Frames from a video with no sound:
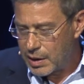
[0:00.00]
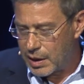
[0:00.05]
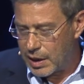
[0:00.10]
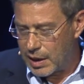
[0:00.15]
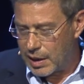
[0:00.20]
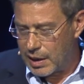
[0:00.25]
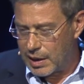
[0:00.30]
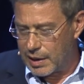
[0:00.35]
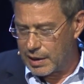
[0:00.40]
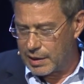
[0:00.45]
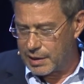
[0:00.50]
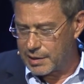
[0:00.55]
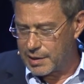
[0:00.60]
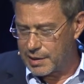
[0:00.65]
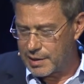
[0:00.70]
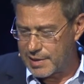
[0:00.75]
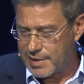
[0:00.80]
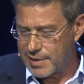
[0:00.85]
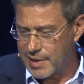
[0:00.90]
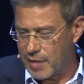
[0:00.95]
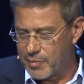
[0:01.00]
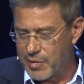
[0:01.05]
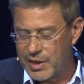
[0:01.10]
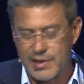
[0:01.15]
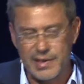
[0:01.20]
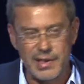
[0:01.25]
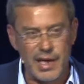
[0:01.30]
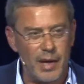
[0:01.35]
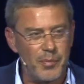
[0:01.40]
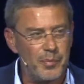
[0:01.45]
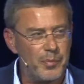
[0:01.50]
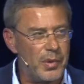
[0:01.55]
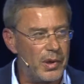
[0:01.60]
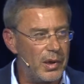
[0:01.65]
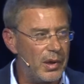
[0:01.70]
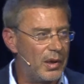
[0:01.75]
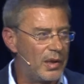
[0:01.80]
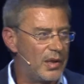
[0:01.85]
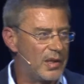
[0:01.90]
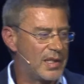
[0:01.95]
Some
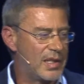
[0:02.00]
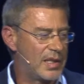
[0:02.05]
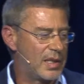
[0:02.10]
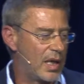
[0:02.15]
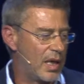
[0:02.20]
examples,